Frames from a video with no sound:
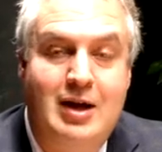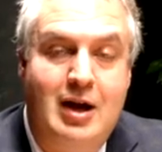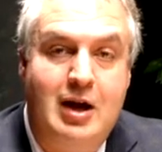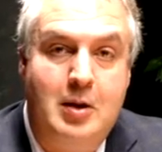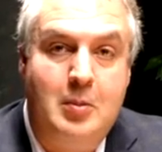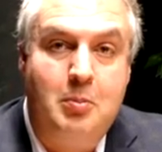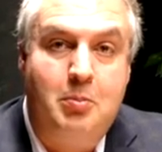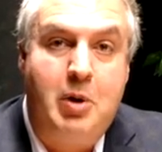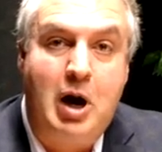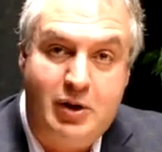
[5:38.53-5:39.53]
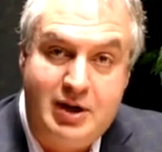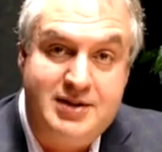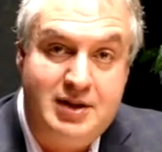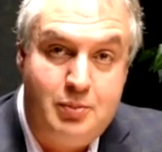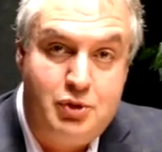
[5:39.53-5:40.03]
um, power
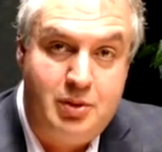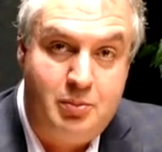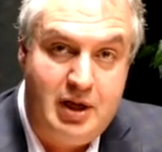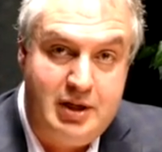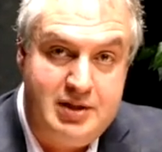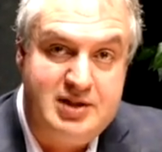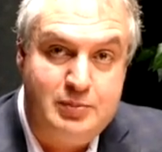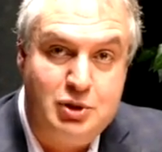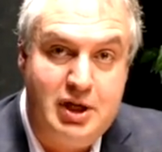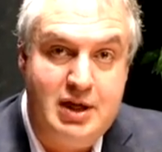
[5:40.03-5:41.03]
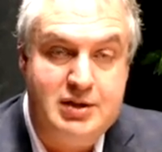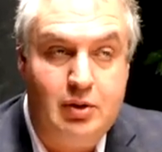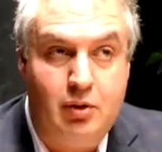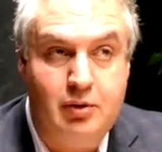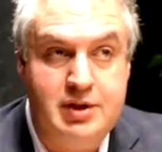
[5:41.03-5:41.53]
consumption by the display. So
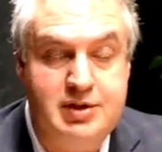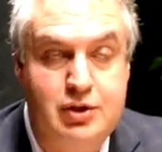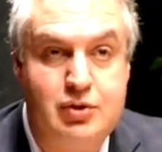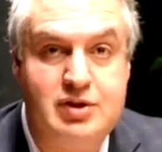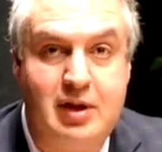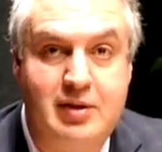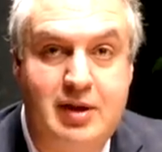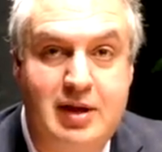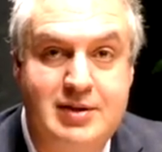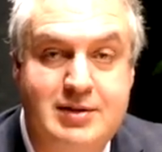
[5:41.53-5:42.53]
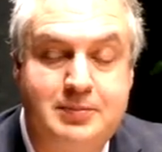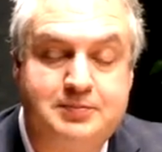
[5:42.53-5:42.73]
all these interesting things